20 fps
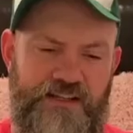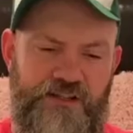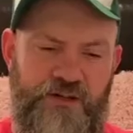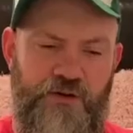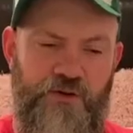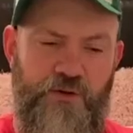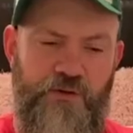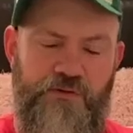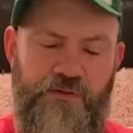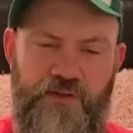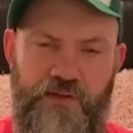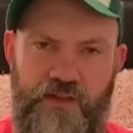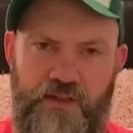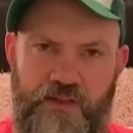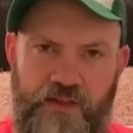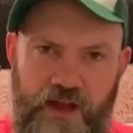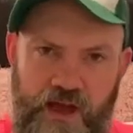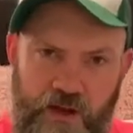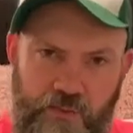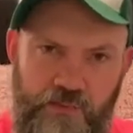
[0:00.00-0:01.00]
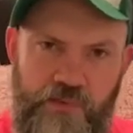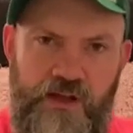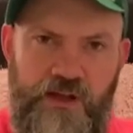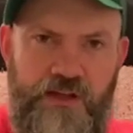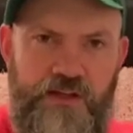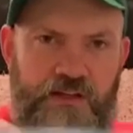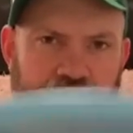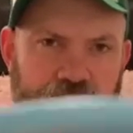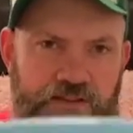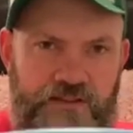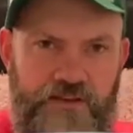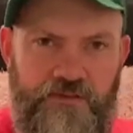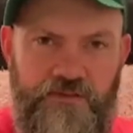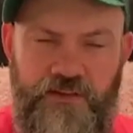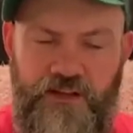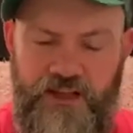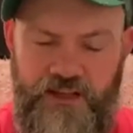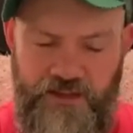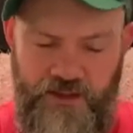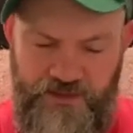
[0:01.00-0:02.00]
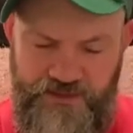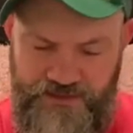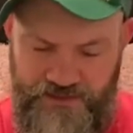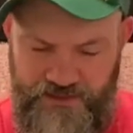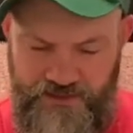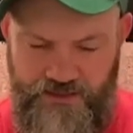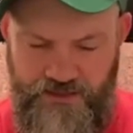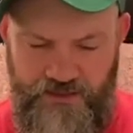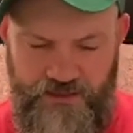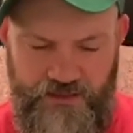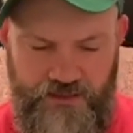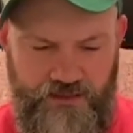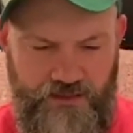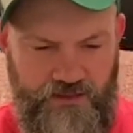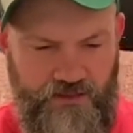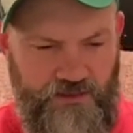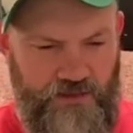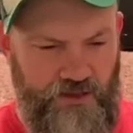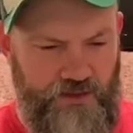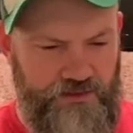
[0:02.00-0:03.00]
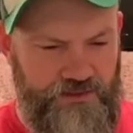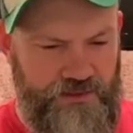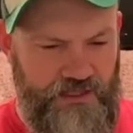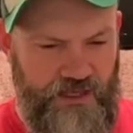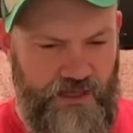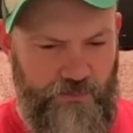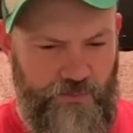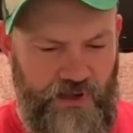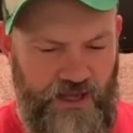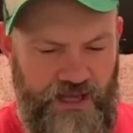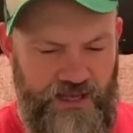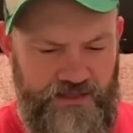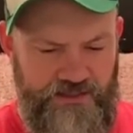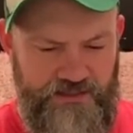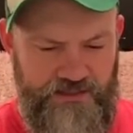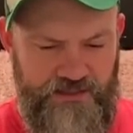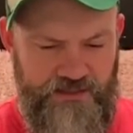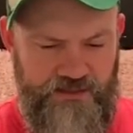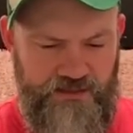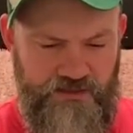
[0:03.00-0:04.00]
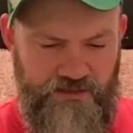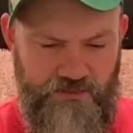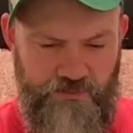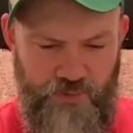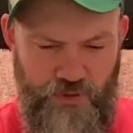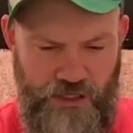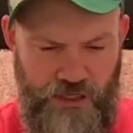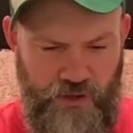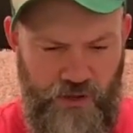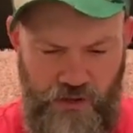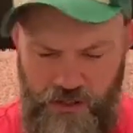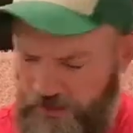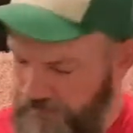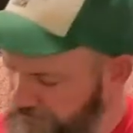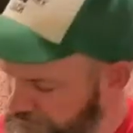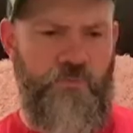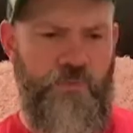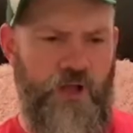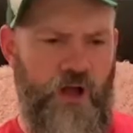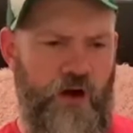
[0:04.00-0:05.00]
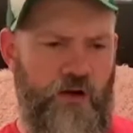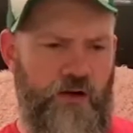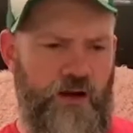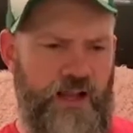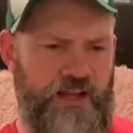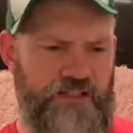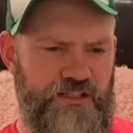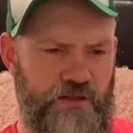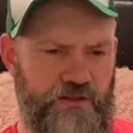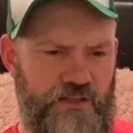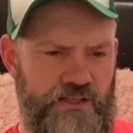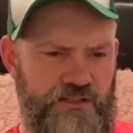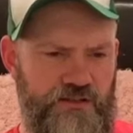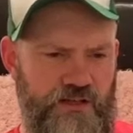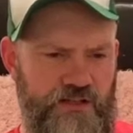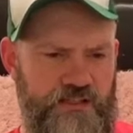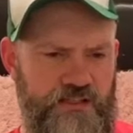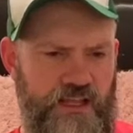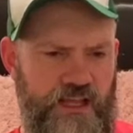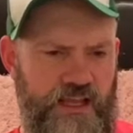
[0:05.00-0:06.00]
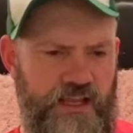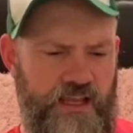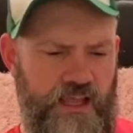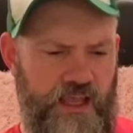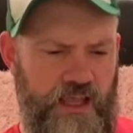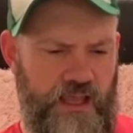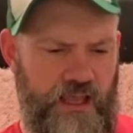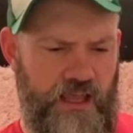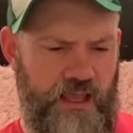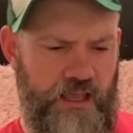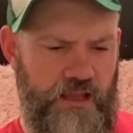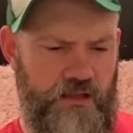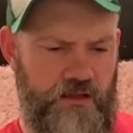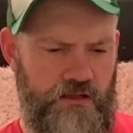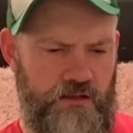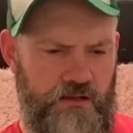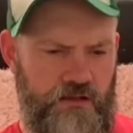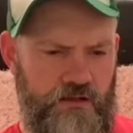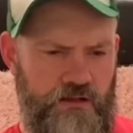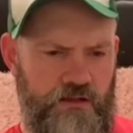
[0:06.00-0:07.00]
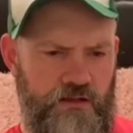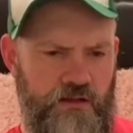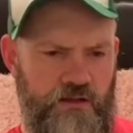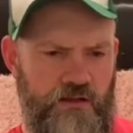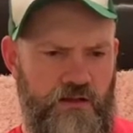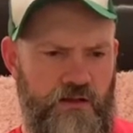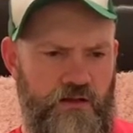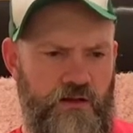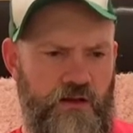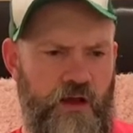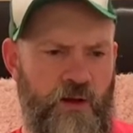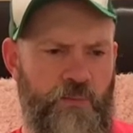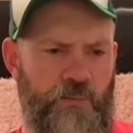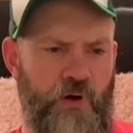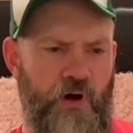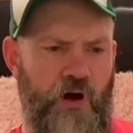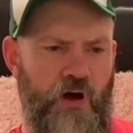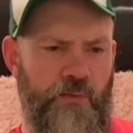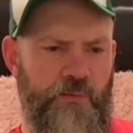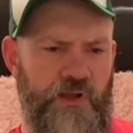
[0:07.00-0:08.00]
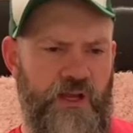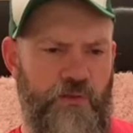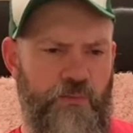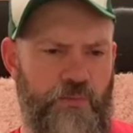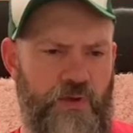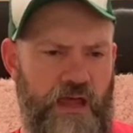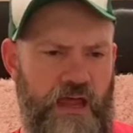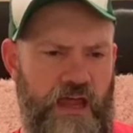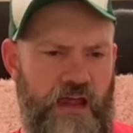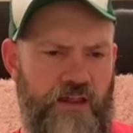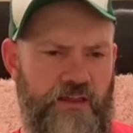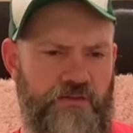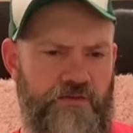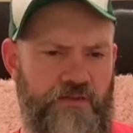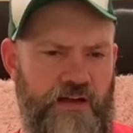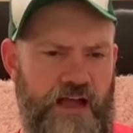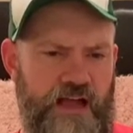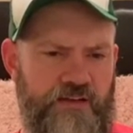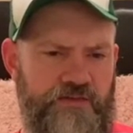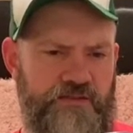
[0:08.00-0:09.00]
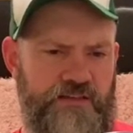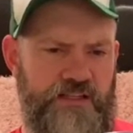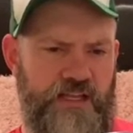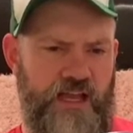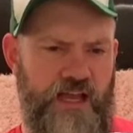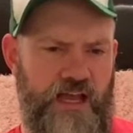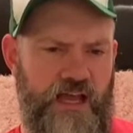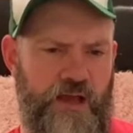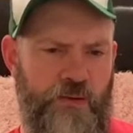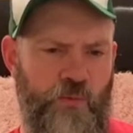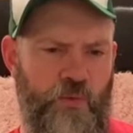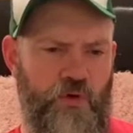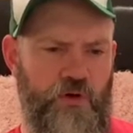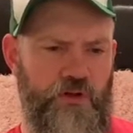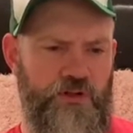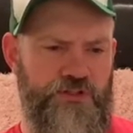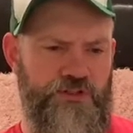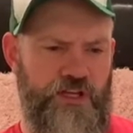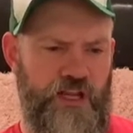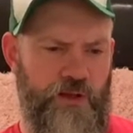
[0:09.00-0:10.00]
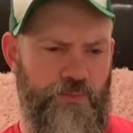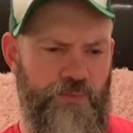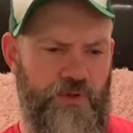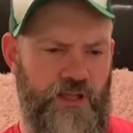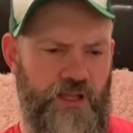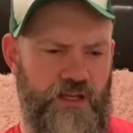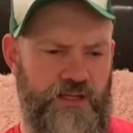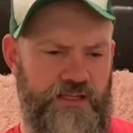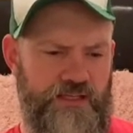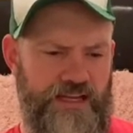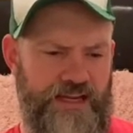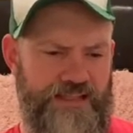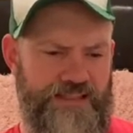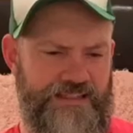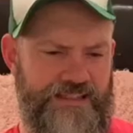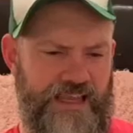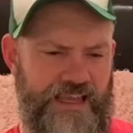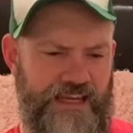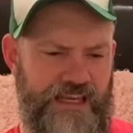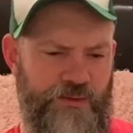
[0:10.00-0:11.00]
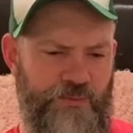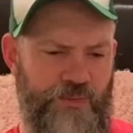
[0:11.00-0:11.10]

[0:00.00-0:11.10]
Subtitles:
groove for the thumb to flick those putts. Pretty cool. All right, so this looks like a Paul Macbeth 5-time world champion titanium